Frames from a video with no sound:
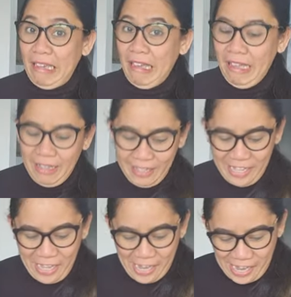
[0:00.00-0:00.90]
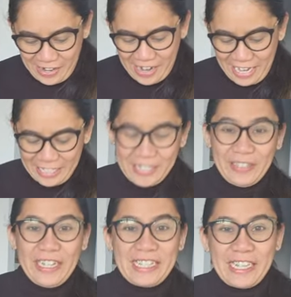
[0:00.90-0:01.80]
duh. All right, so
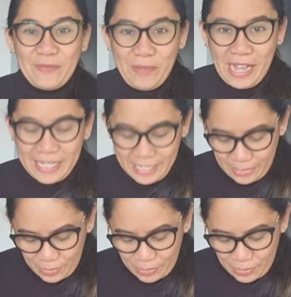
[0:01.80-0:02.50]
let's unbox it.